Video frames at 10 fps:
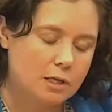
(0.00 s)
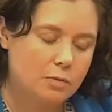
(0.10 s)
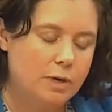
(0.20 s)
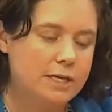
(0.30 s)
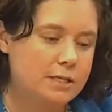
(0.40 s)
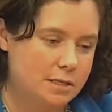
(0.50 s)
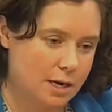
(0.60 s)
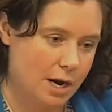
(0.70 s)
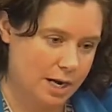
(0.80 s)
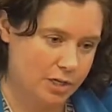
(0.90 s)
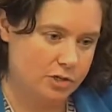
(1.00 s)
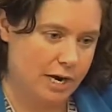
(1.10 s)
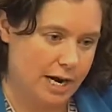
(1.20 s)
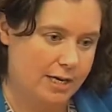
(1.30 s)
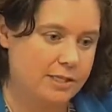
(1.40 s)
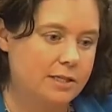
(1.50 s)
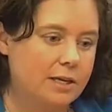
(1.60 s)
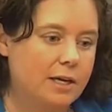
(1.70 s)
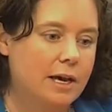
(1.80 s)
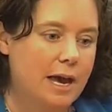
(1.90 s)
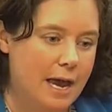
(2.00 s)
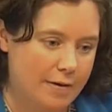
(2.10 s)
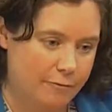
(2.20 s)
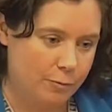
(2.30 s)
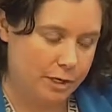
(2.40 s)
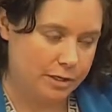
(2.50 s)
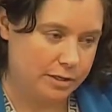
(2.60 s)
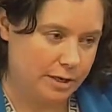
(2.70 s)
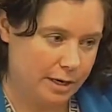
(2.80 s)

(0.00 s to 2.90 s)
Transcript: waste contract with